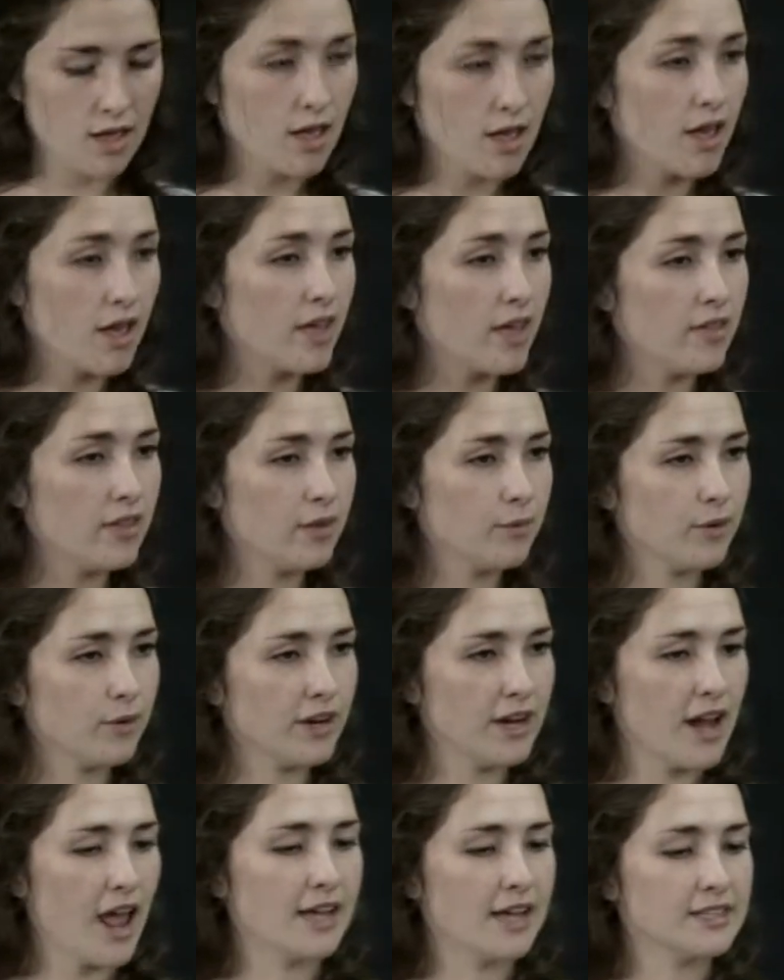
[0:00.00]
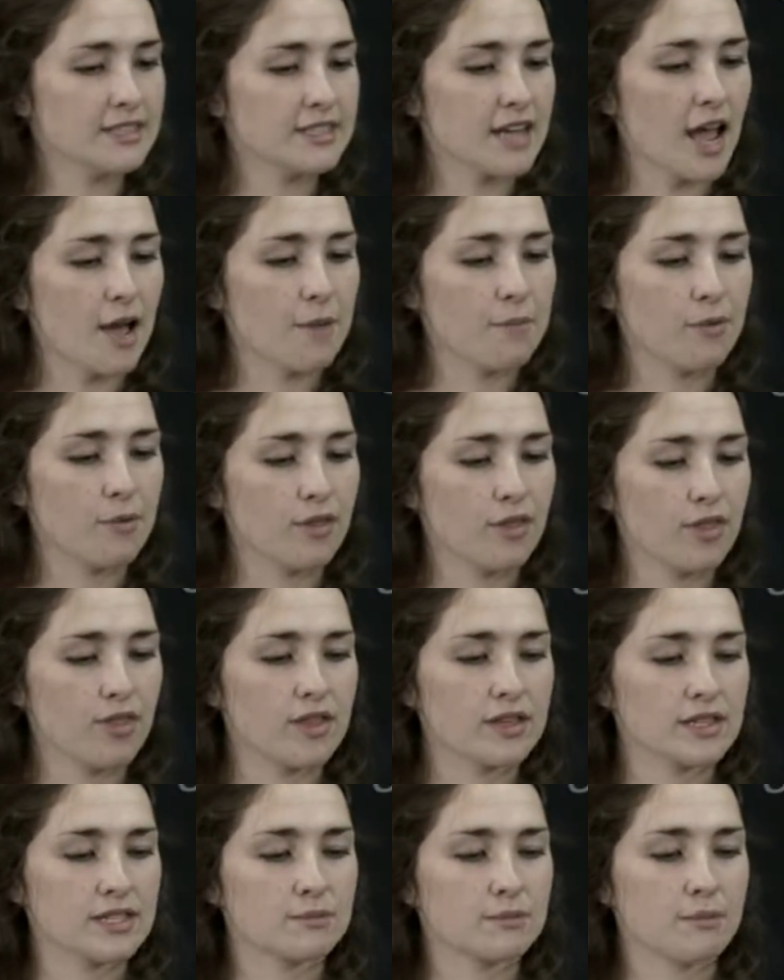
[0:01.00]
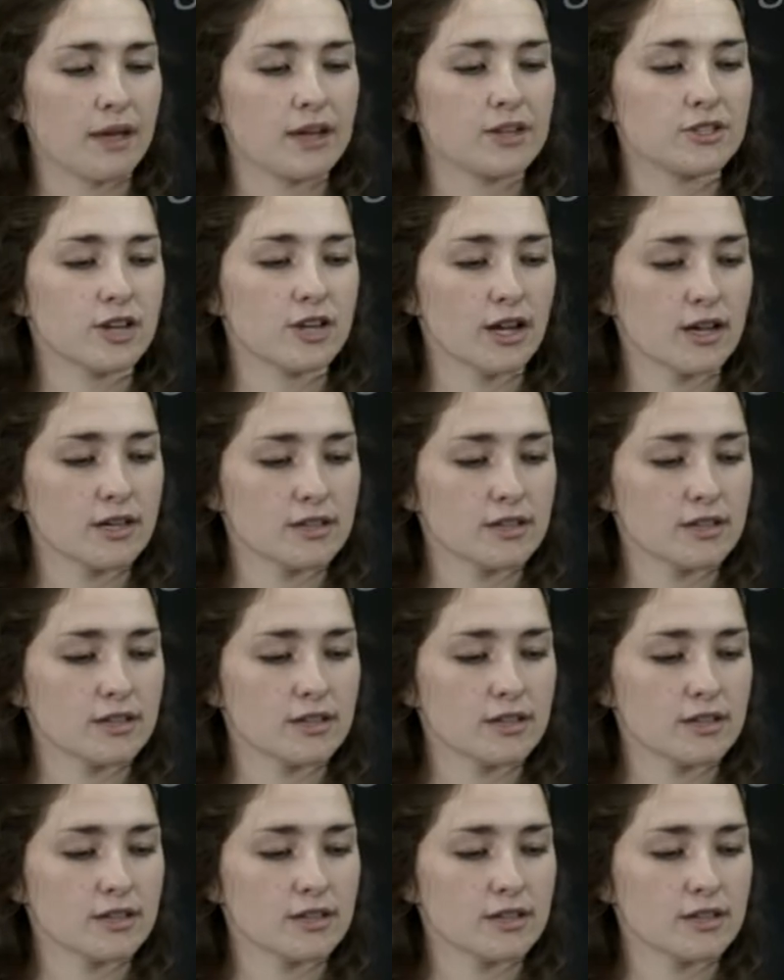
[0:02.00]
and then we're going to end up with this matrix.